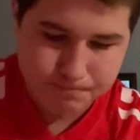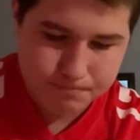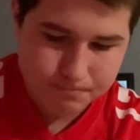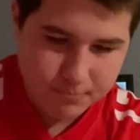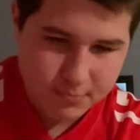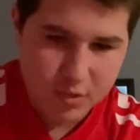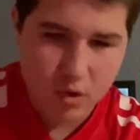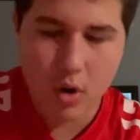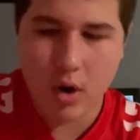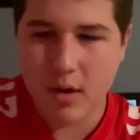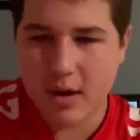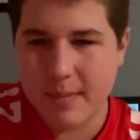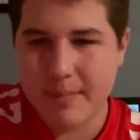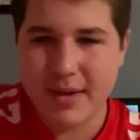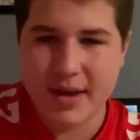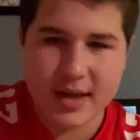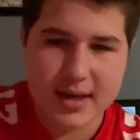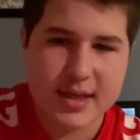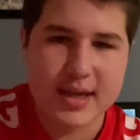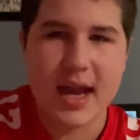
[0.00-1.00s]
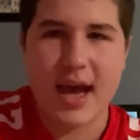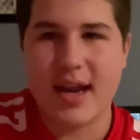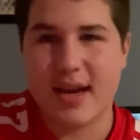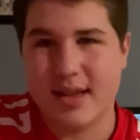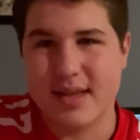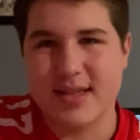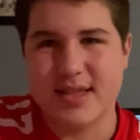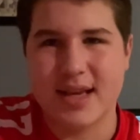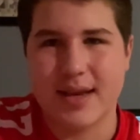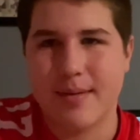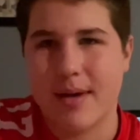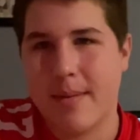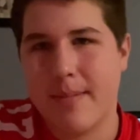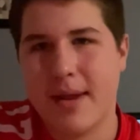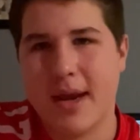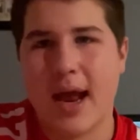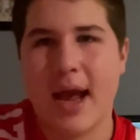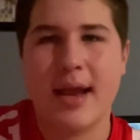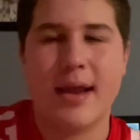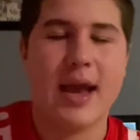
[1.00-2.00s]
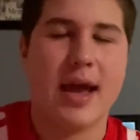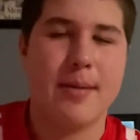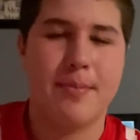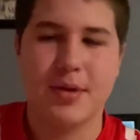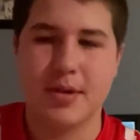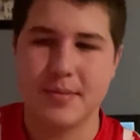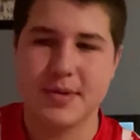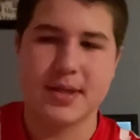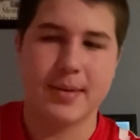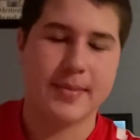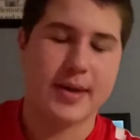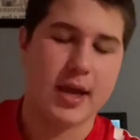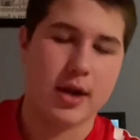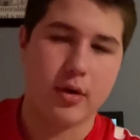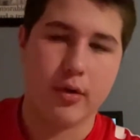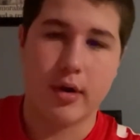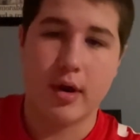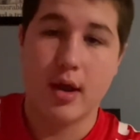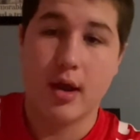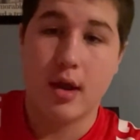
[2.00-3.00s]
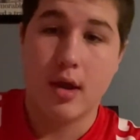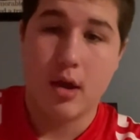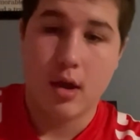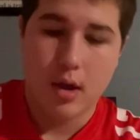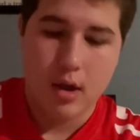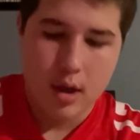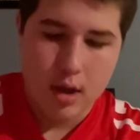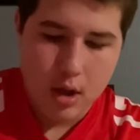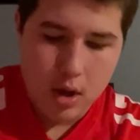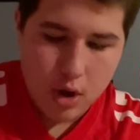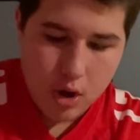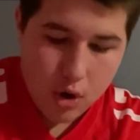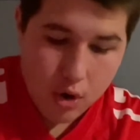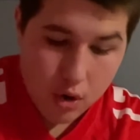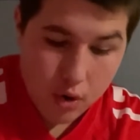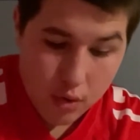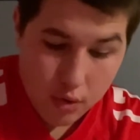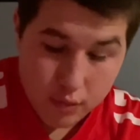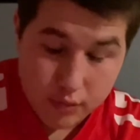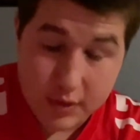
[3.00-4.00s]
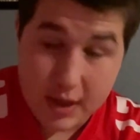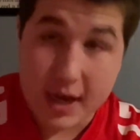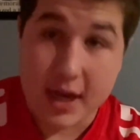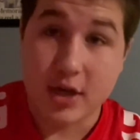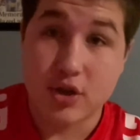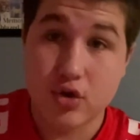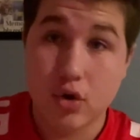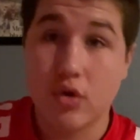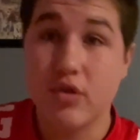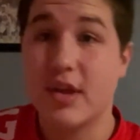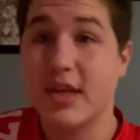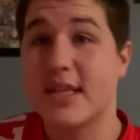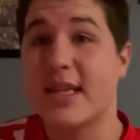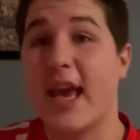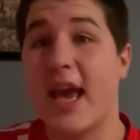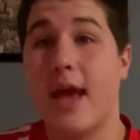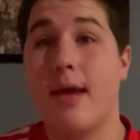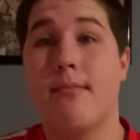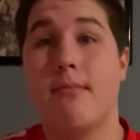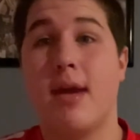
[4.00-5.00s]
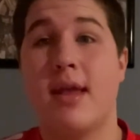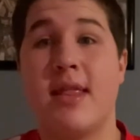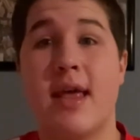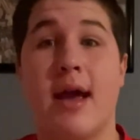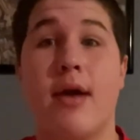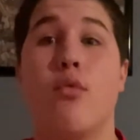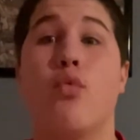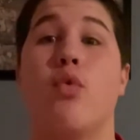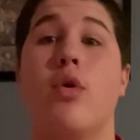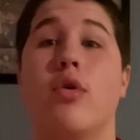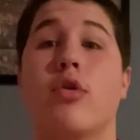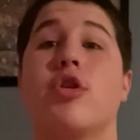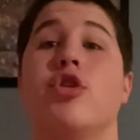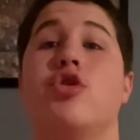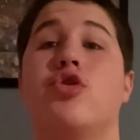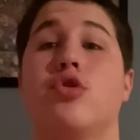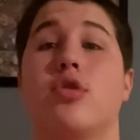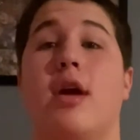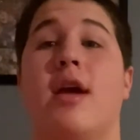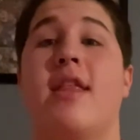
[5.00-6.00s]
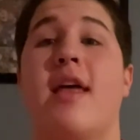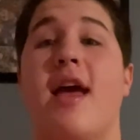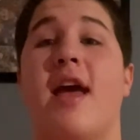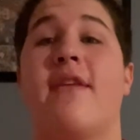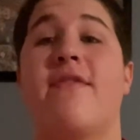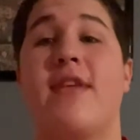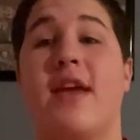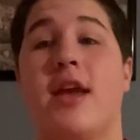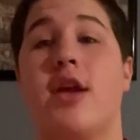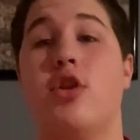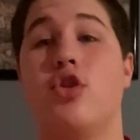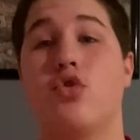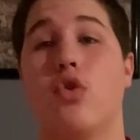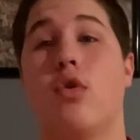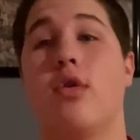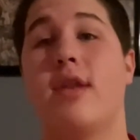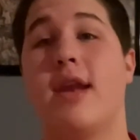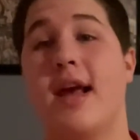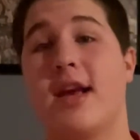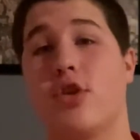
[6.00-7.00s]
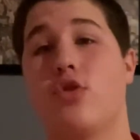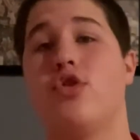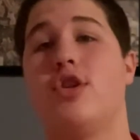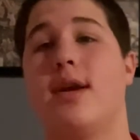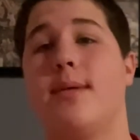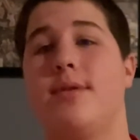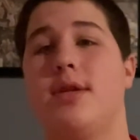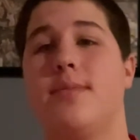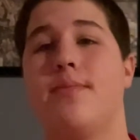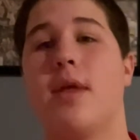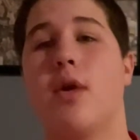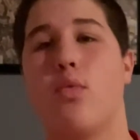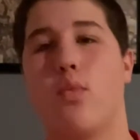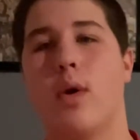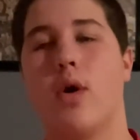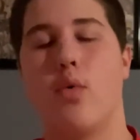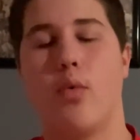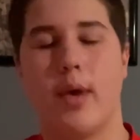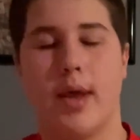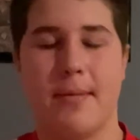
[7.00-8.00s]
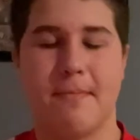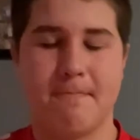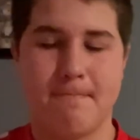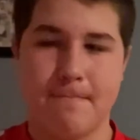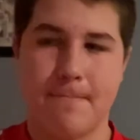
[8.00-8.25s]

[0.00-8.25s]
Oh, I mean, kind of the same. I mean, I kind of put them in the same category. That controlled this game, and that if they control it in the national championship, they will win.